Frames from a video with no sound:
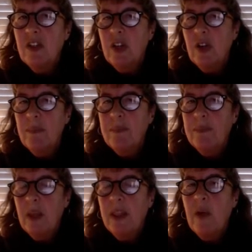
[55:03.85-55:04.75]
term,
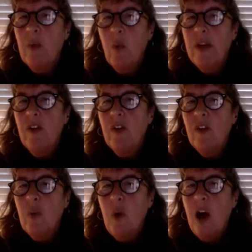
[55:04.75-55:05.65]
that 1 over
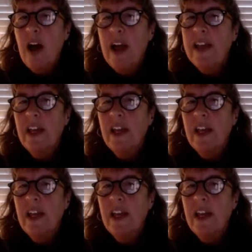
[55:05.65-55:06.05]
y,